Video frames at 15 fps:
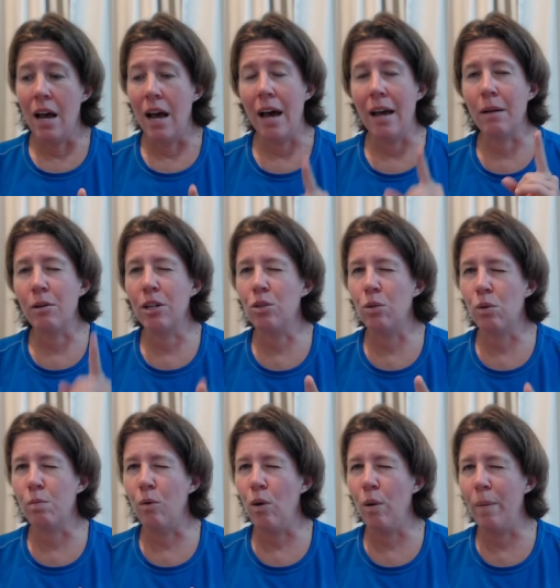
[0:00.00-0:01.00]
And I'm going to talk
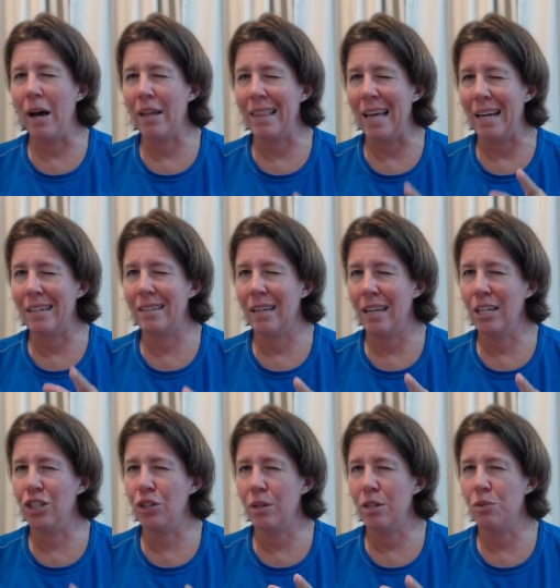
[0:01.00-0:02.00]
more about that
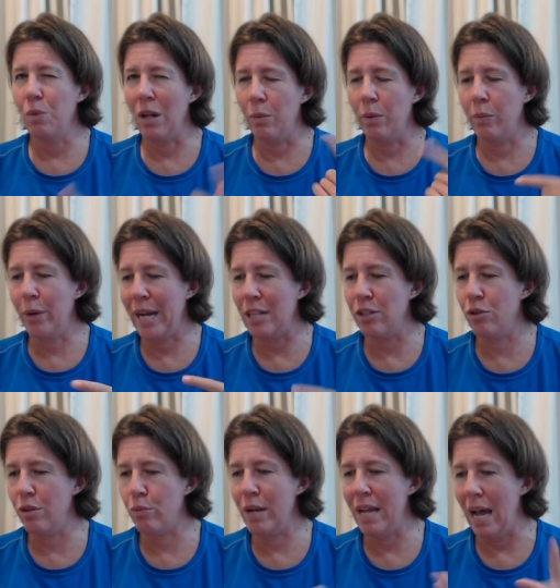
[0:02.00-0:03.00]
issue as well when we get to
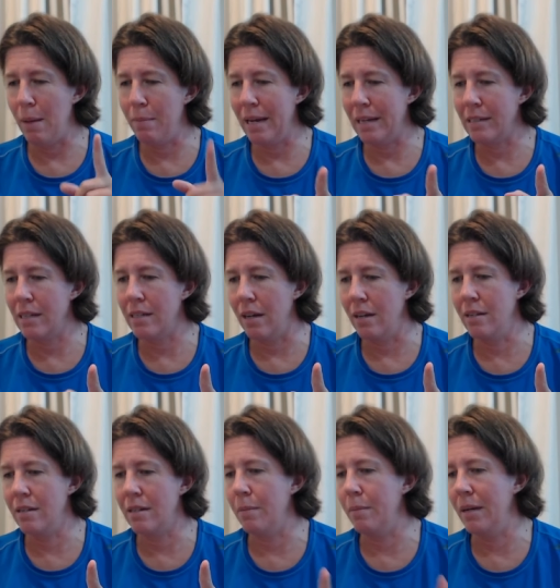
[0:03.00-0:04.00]
the rehab
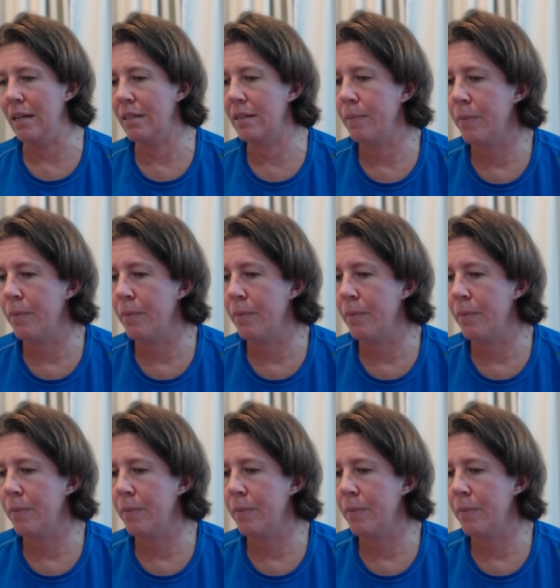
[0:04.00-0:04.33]
exercises in a minute.